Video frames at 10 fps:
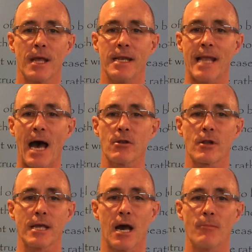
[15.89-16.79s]
it not
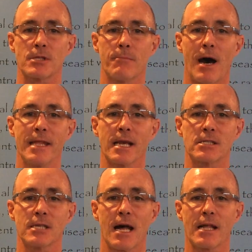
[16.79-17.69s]
only helps the body
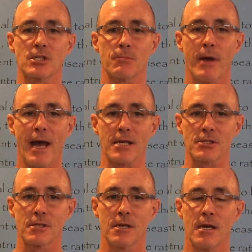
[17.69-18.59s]
excel at its best,